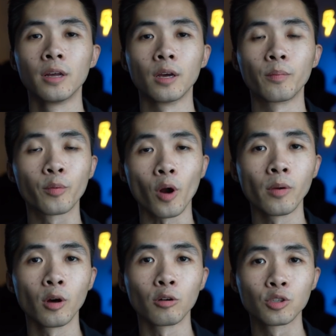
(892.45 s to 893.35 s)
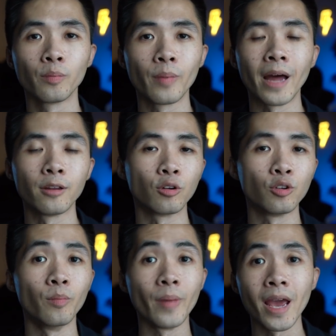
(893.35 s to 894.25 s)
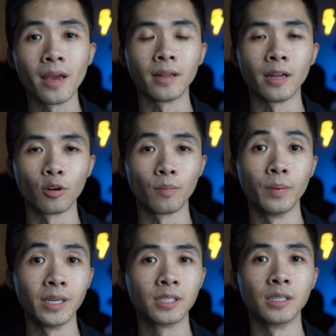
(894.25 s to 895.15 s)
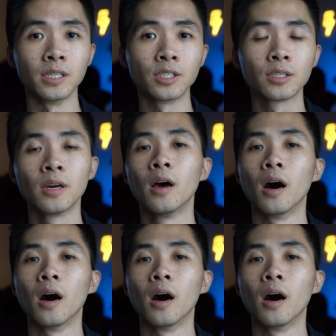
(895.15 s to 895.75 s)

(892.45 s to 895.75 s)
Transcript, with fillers: they'll probably also ban your domain and your business.